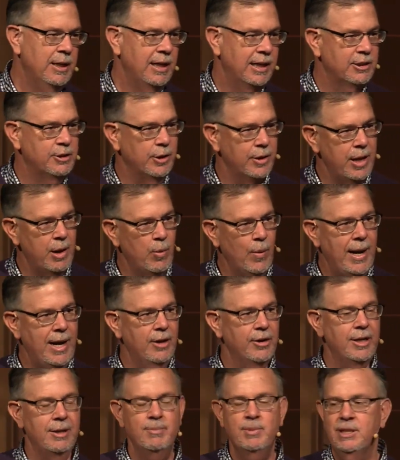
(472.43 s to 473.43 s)
And so they
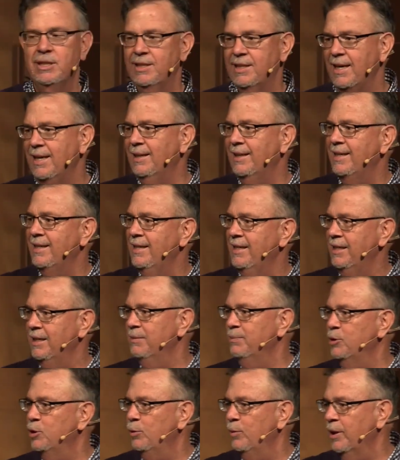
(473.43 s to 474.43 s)
wound up selling
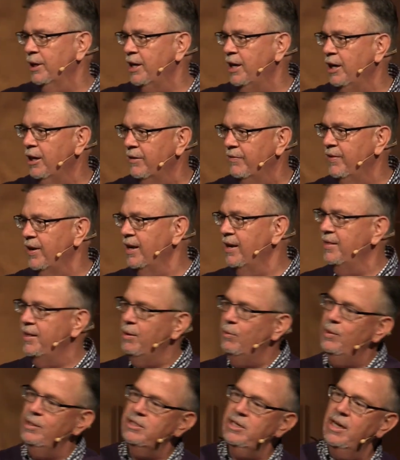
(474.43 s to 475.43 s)
him to a caravan
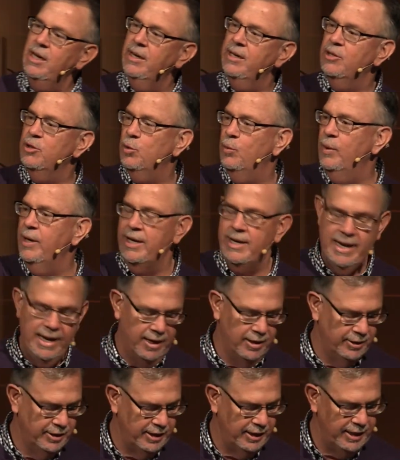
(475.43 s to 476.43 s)
that was on its way
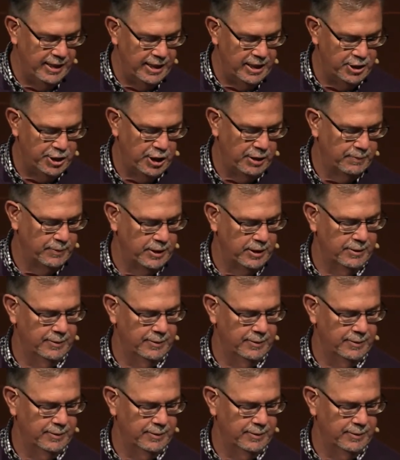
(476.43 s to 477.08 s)
down to Egypt.